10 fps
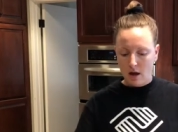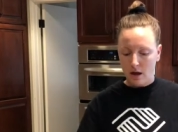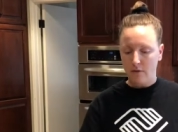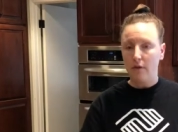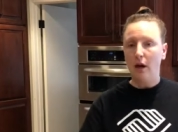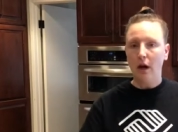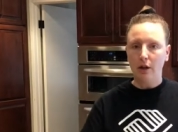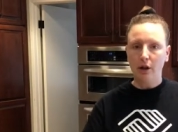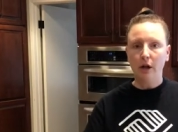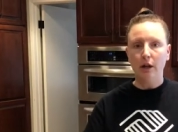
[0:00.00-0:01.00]
of
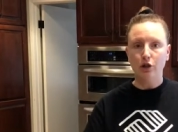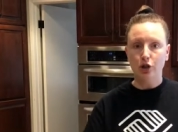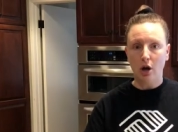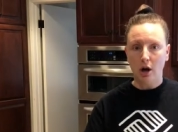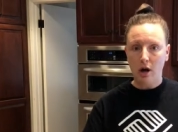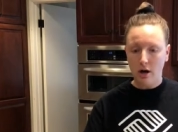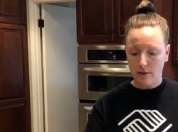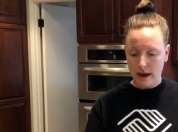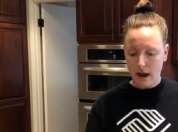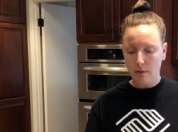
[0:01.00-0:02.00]
color and char on
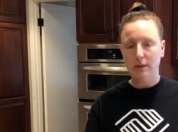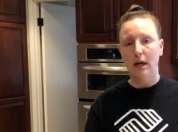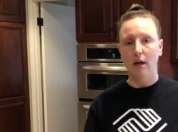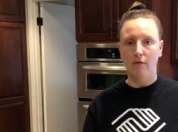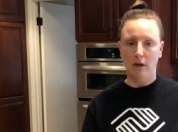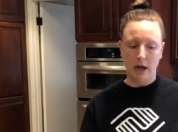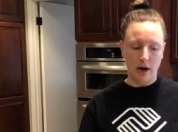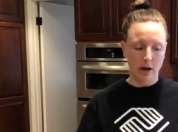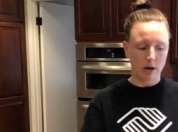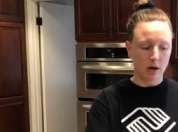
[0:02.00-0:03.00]
the outside of the
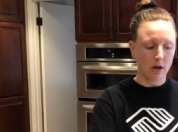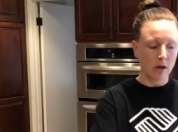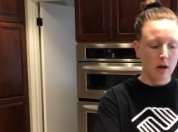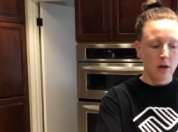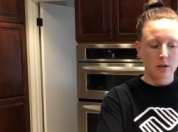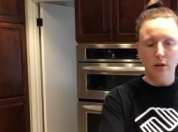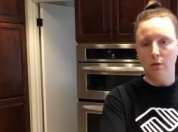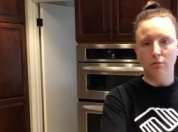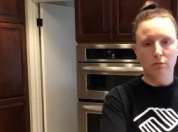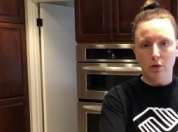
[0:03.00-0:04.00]
carrot dog.
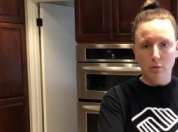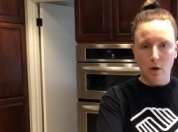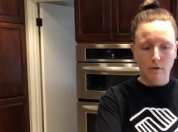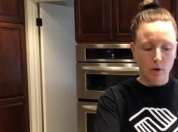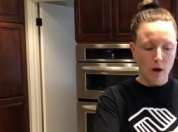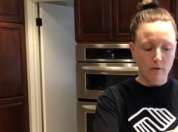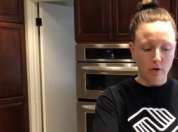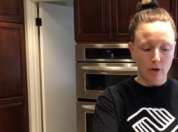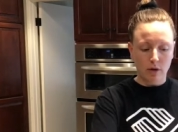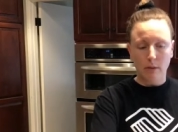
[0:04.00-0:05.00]
So don't worry if you don't have a
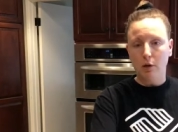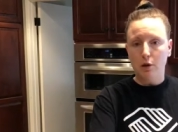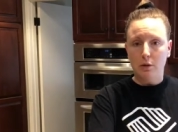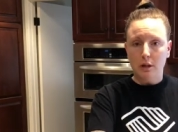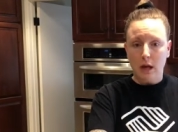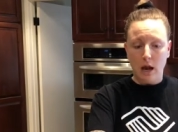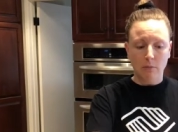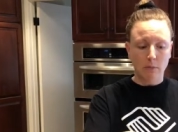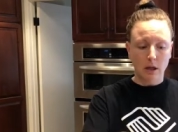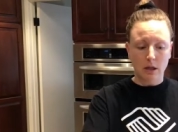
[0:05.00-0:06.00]
grill. I'm gonna do it today
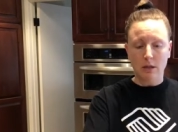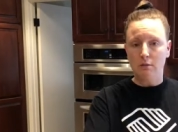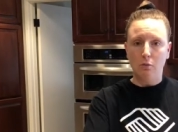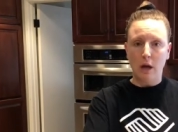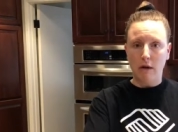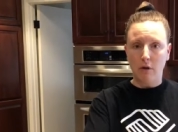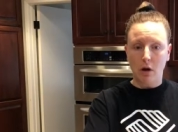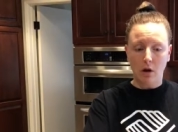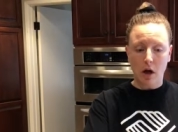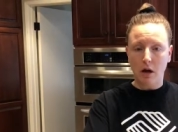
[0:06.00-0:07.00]
because we have it
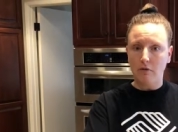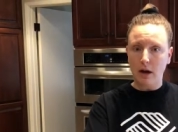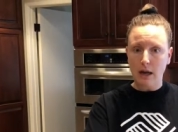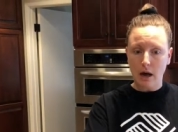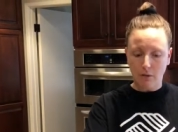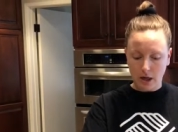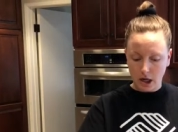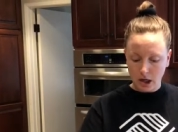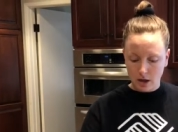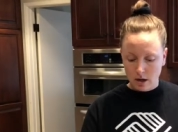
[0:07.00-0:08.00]
all hot and ready out
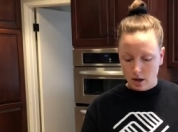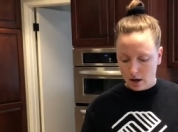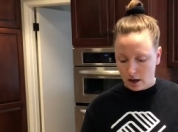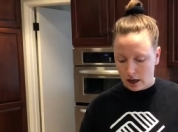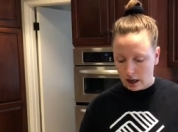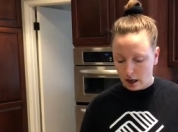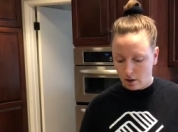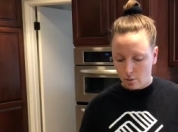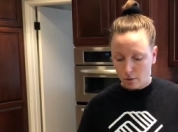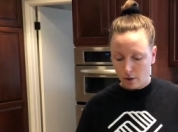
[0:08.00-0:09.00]
there, and
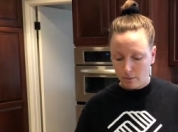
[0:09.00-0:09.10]
we'll